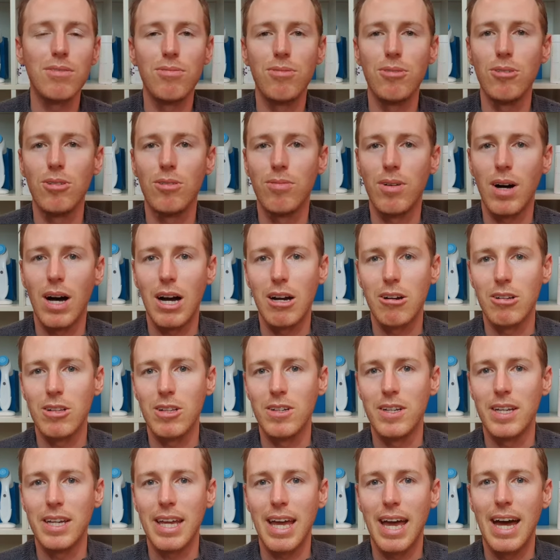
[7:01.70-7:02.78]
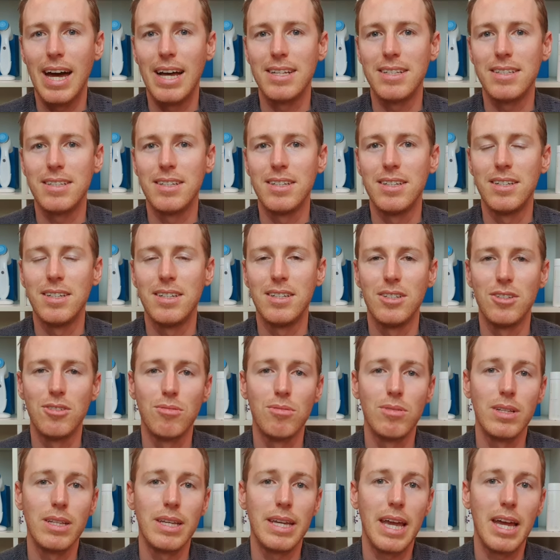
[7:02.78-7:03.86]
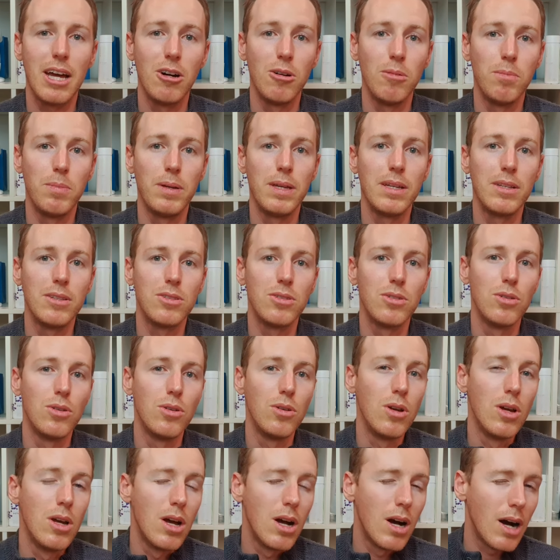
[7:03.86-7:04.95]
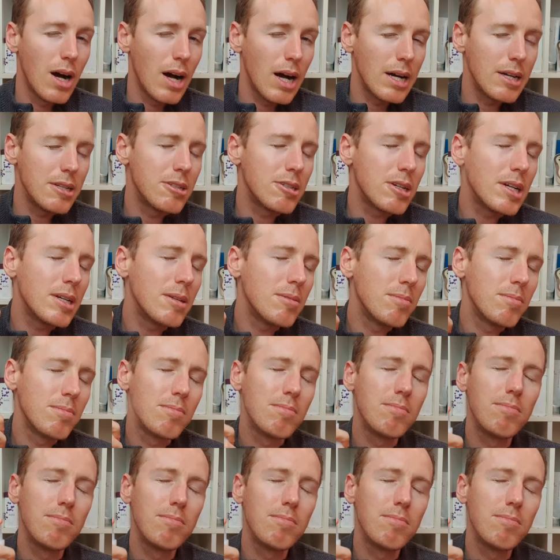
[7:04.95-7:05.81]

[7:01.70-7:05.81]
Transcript: full of hyaluronic acid and is really helping to hydrate